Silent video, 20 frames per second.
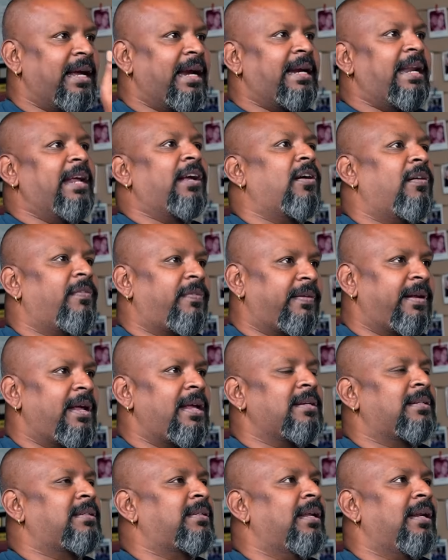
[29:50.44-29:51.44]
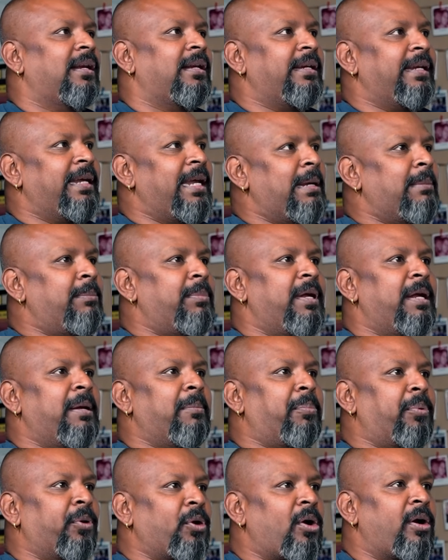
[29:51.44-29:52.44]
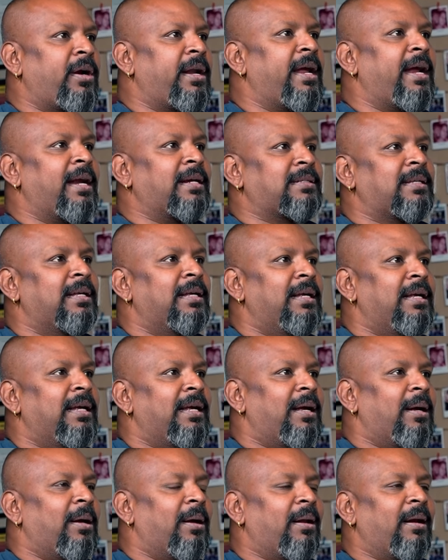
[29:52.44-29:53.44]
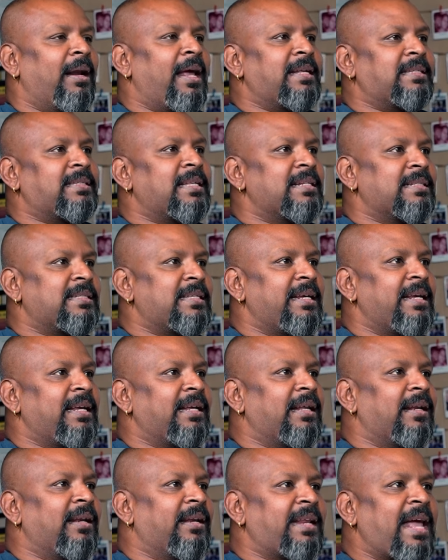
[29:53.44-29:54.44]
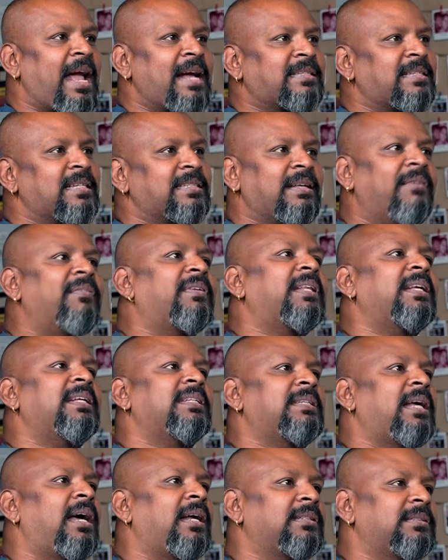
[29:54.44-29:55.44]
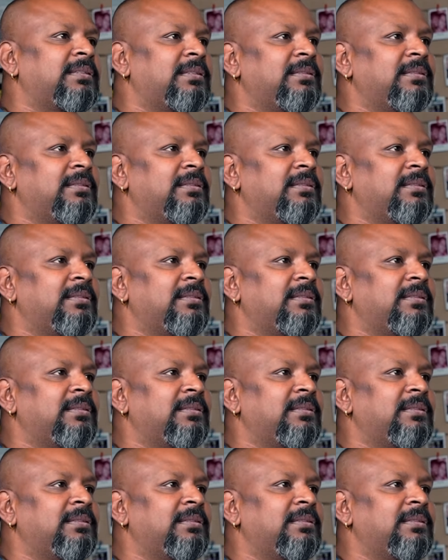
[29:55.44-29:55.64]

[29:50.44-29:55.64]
headache of rental, EB, products, licensing, taxes, everything is ours.